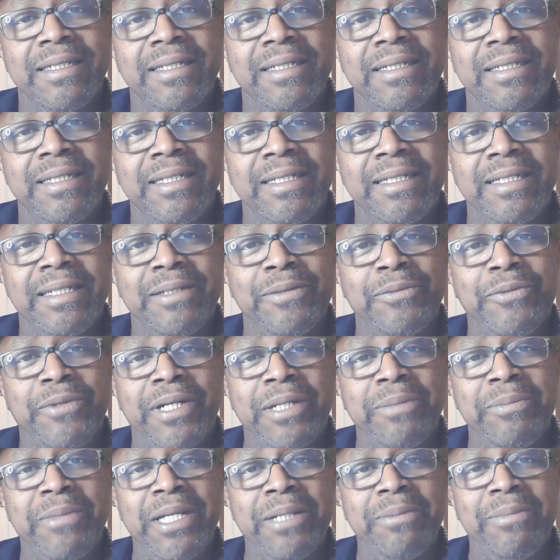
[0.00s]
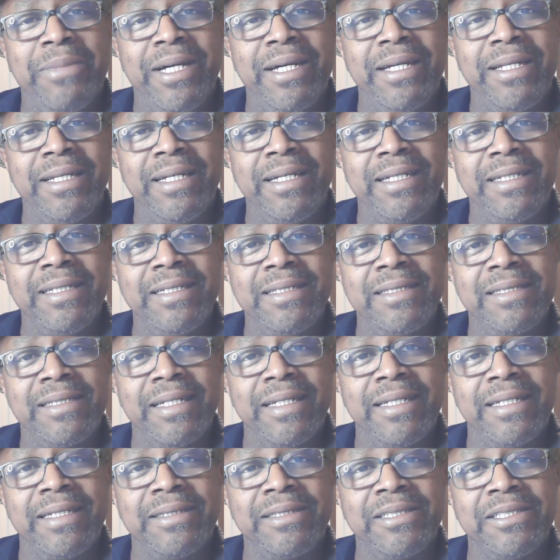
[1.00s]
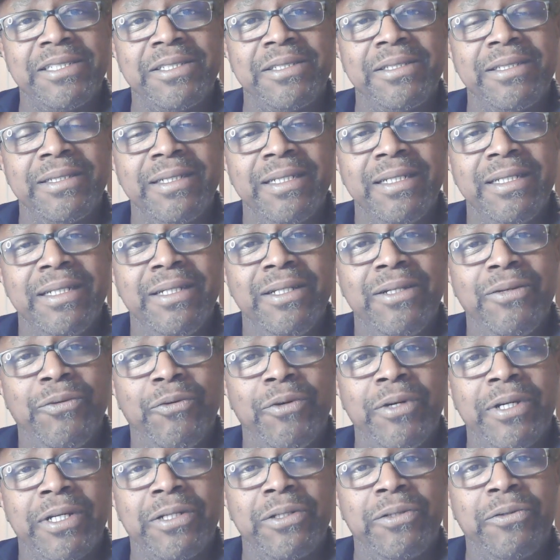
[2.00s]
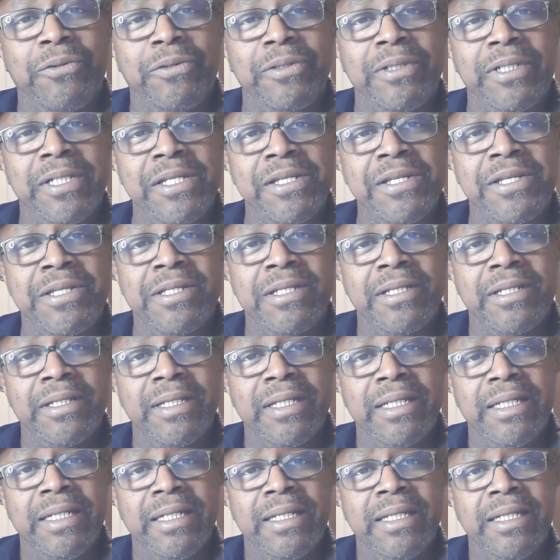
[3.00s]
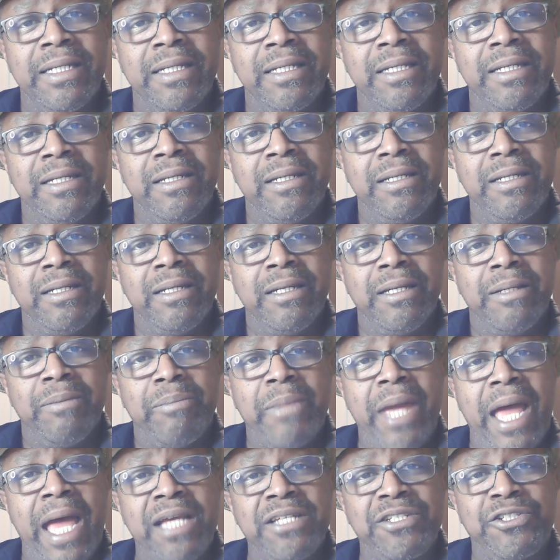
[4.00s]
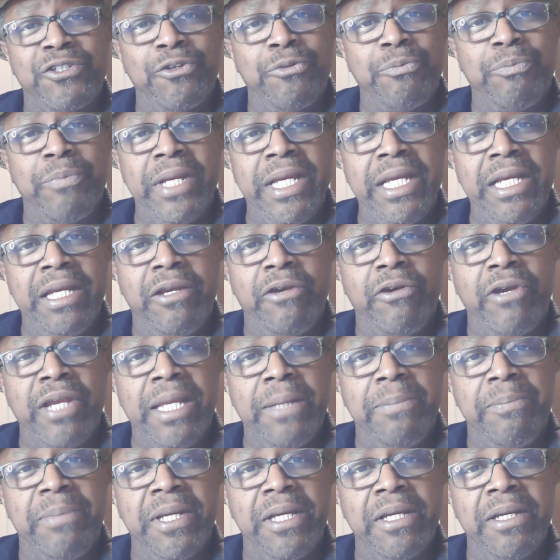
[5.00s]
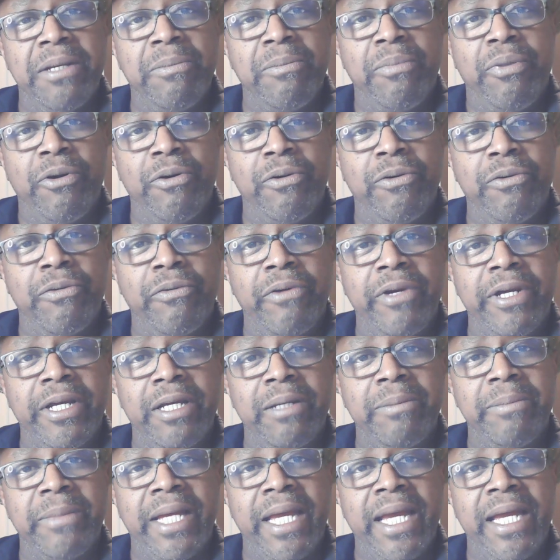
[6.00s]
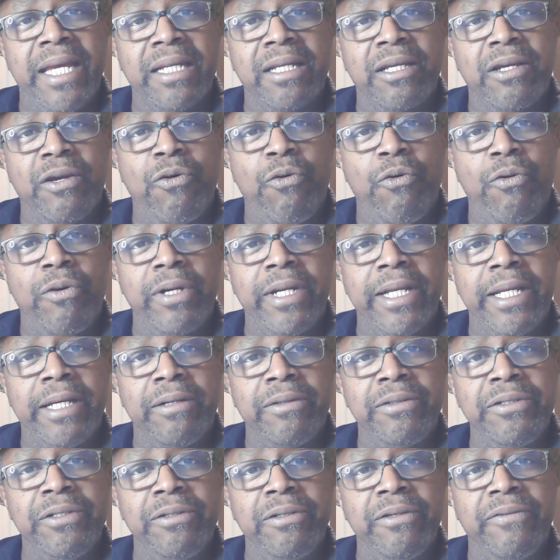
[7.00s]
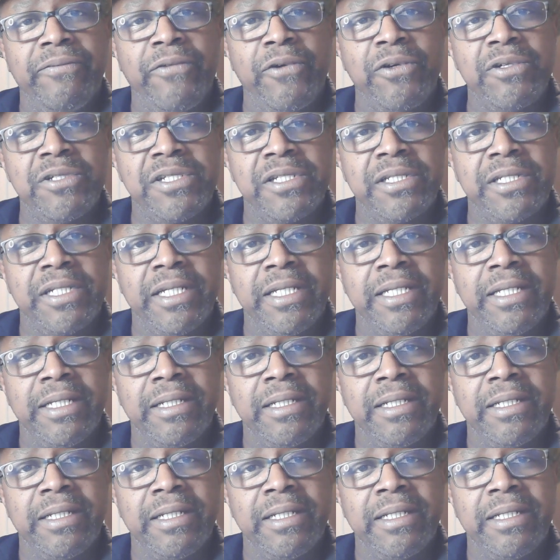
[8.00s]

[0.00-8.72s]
And what I mean by that is, yeah, just working on this master beekeeping program at Cornell University.